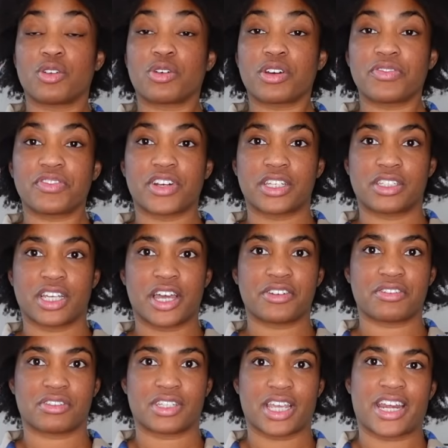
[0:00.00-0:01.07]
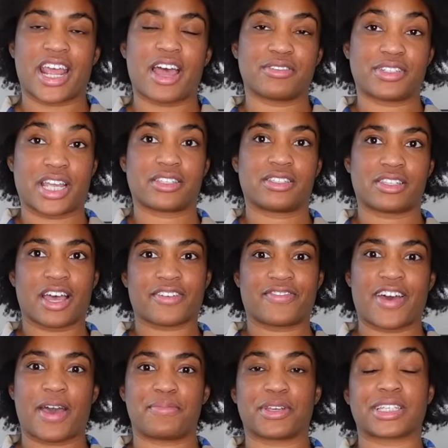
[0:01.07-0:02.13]
order for us to understand how deadstock
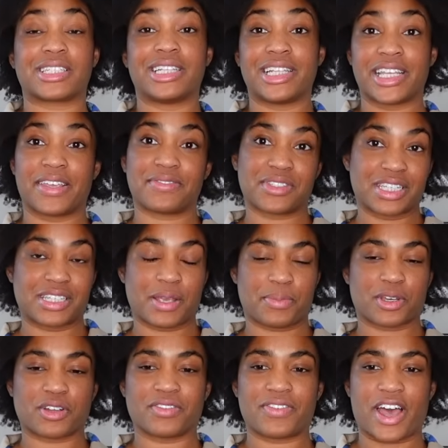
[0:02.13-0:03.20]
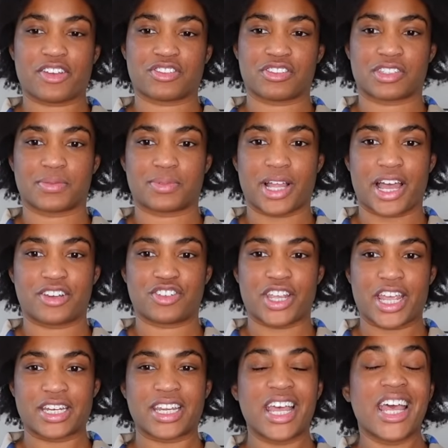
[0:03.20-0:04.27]
fabrics leaves the typical fashion supply
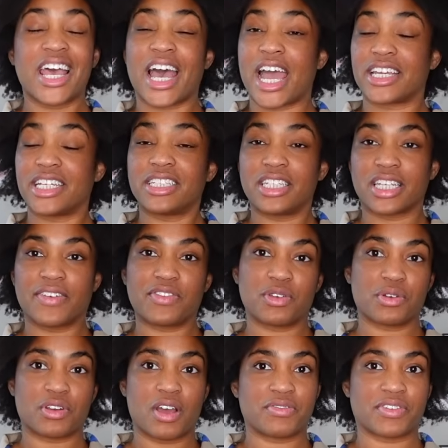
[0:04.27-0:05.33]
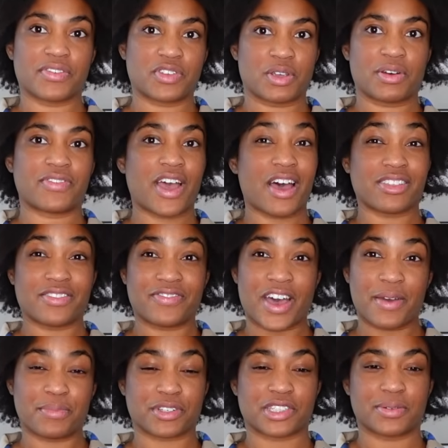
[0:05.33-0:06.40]
chain, I need to give you an overview of how the
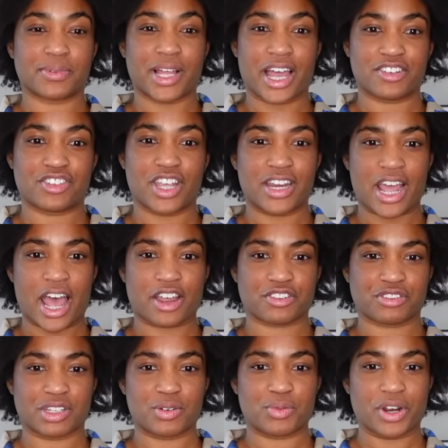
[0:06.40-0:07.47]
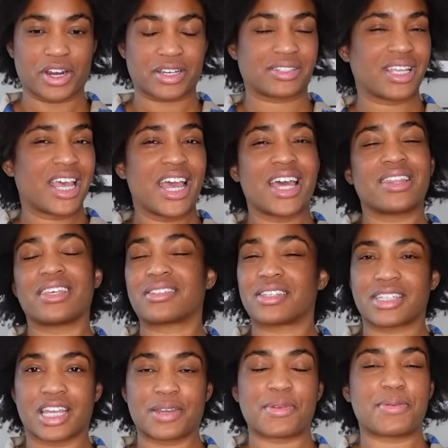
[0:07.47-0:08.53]
fabric supply chain actually works. This is
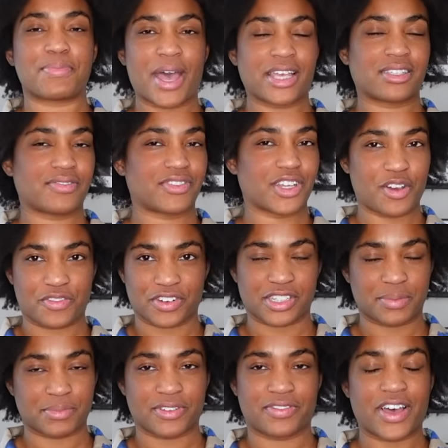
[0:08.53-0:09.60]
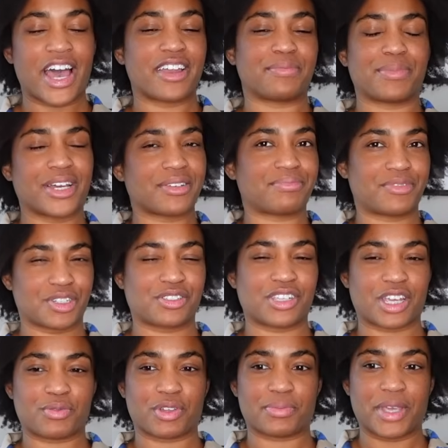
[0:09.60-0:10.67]
going to be massively oversimplified, but just
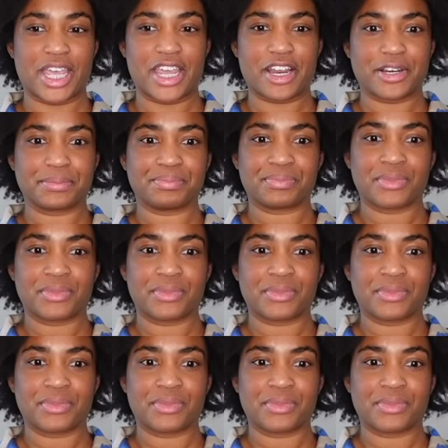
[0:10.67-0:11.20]
stick with me here.